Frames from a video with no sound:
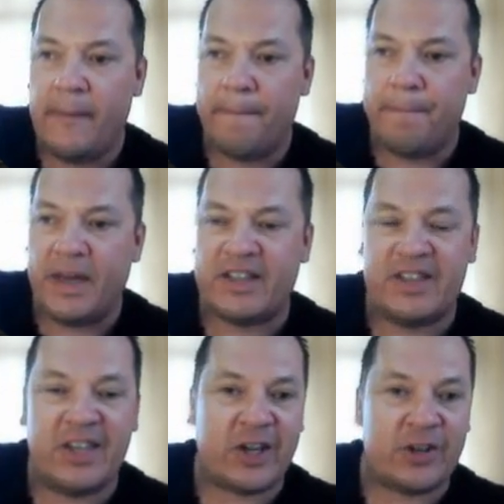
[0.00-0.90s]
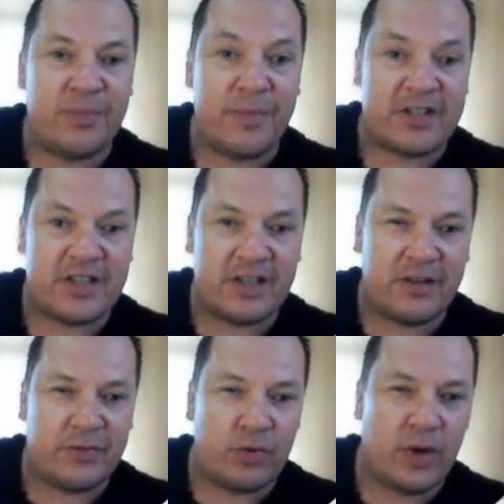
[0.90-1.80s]
big ticket machine
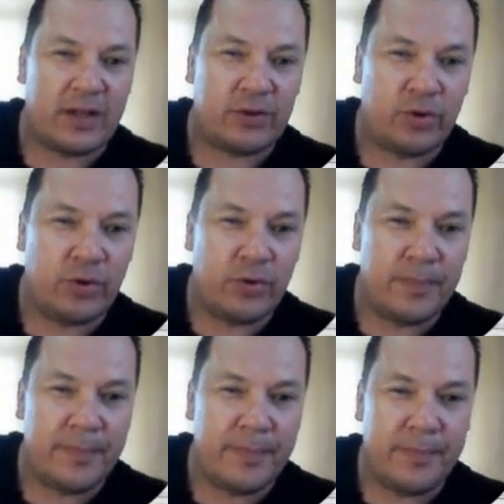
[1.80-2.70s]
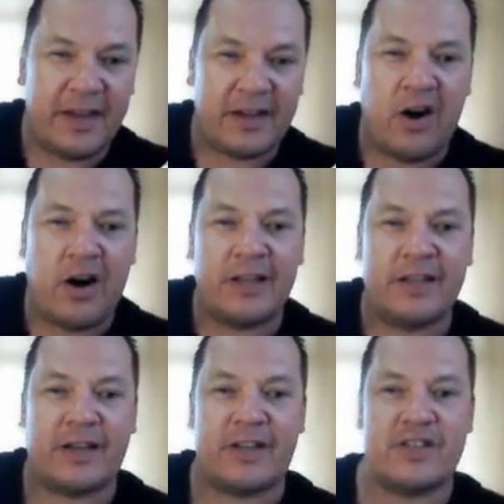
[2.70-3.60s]
if you want to make high
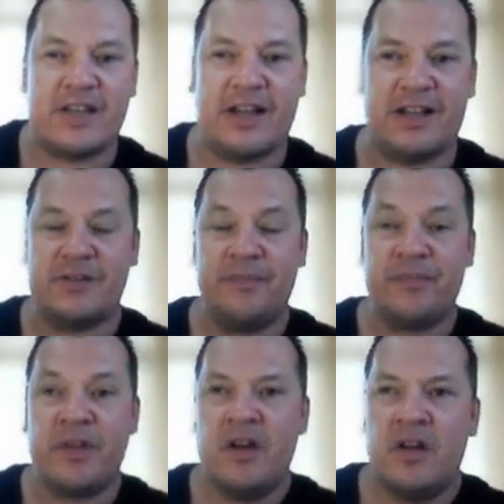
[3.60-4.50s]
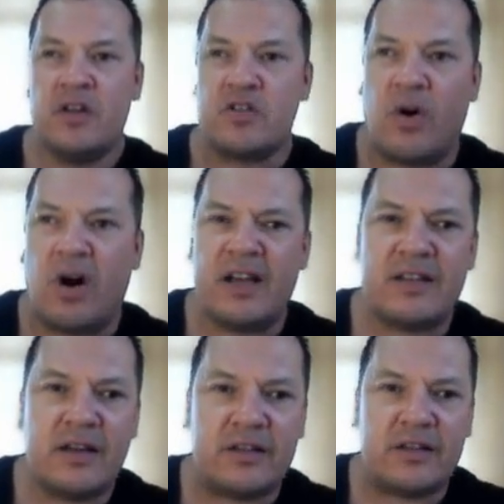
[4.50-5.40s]
ticket sales. So I
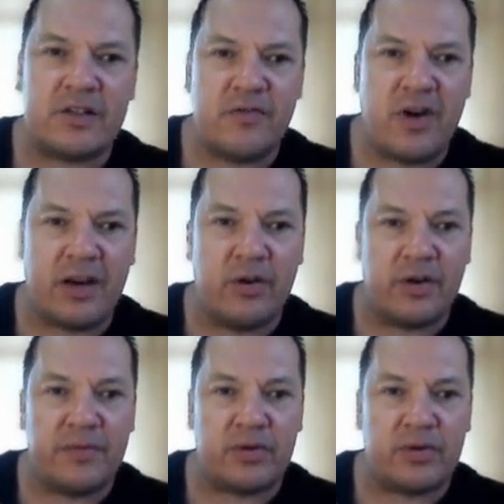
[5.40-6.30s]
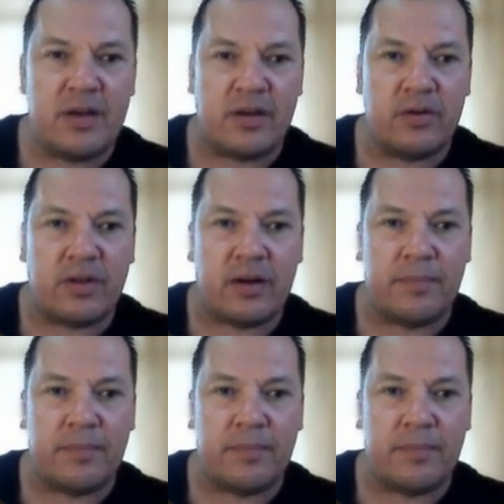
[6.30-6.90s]
think this value, if you think you take